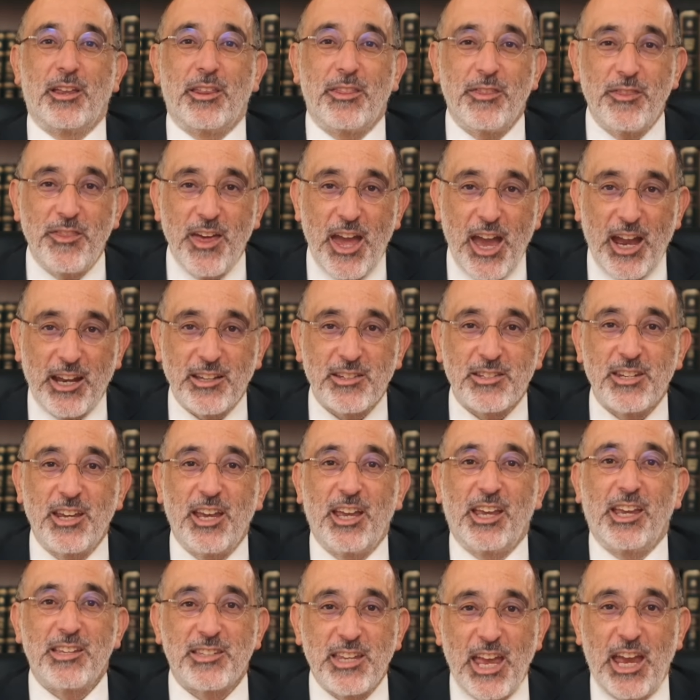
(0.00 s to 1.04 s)
that
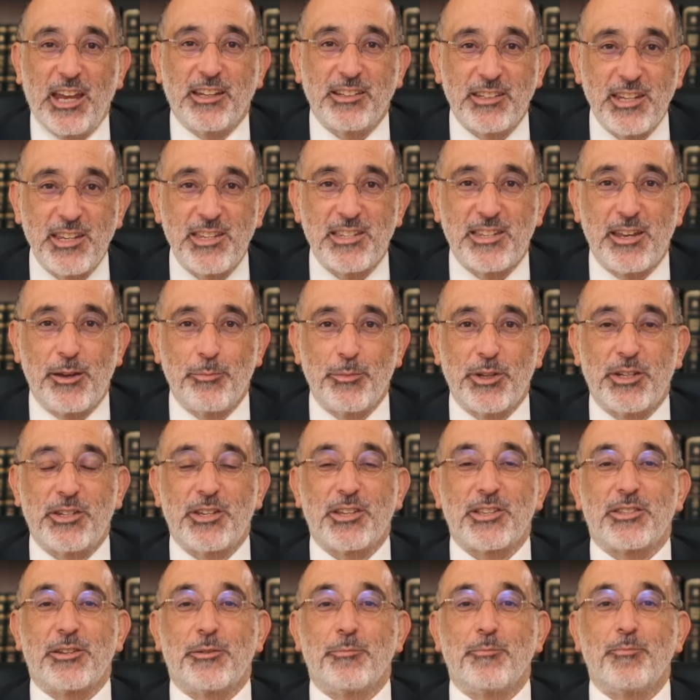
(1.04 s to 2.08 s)
is
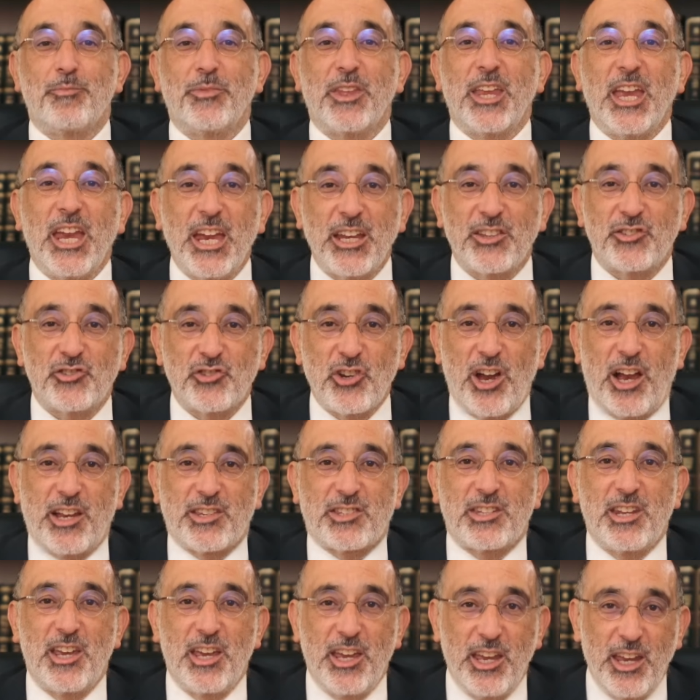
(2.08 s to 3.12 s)
anti-Semitism. It
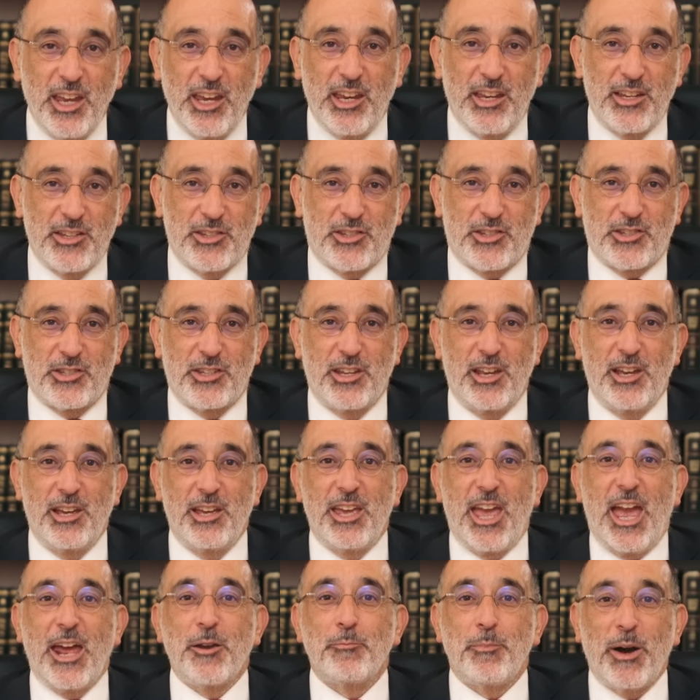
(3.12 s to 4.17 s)
just is.
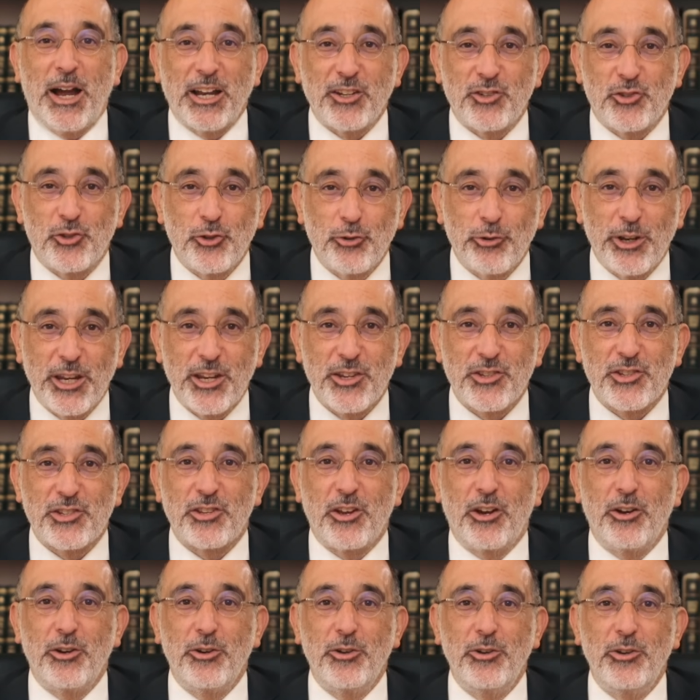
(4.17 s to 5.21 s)
And by doing
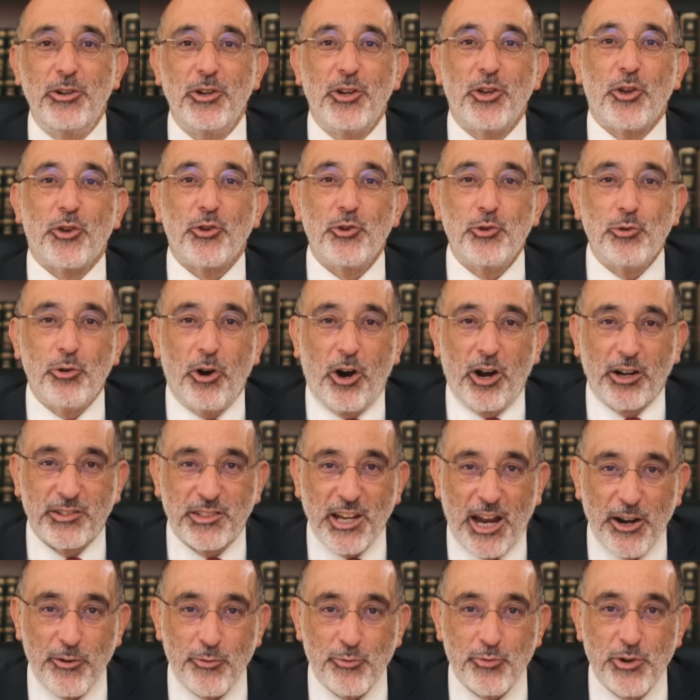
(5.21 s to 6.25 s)
so, you are
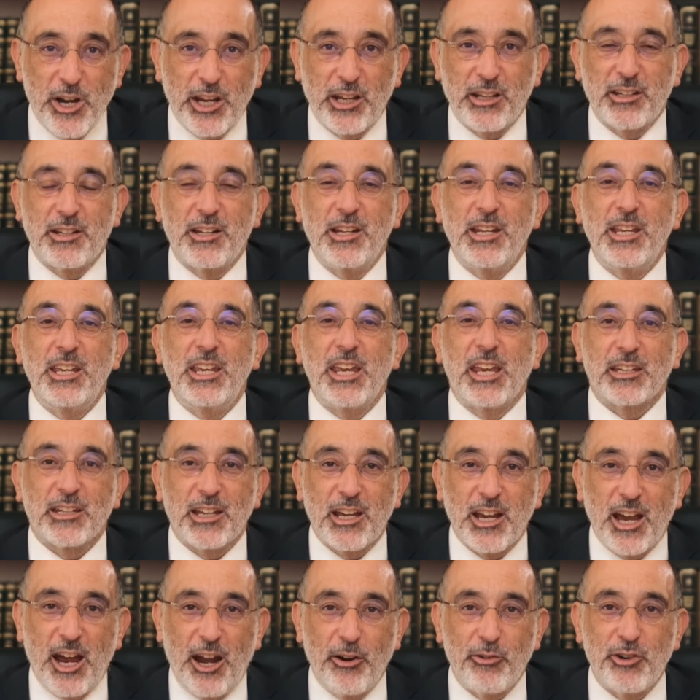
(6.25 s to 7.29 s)
directly
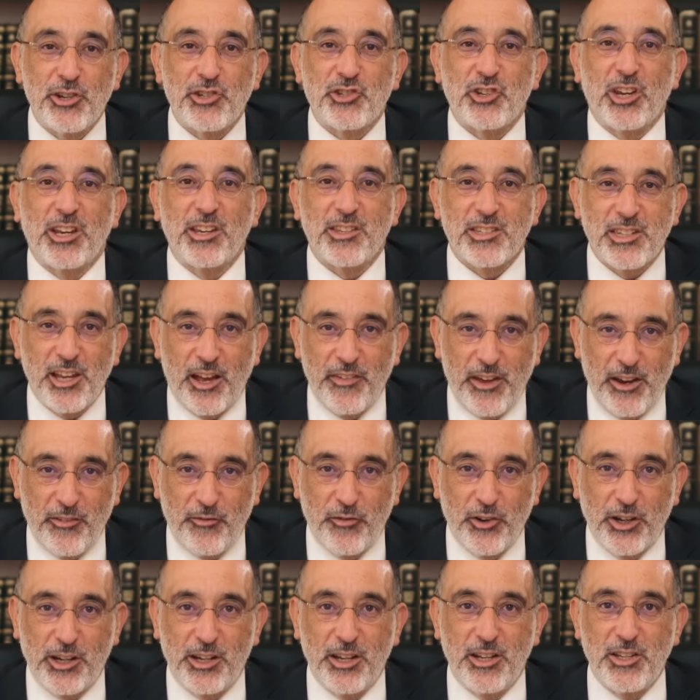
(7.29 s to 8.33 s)
encouraging South
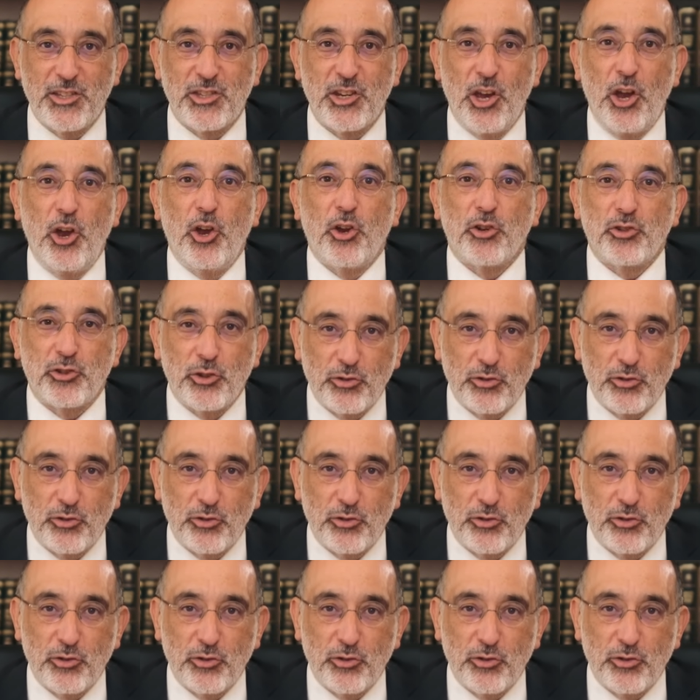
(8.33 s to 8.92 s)
Africans to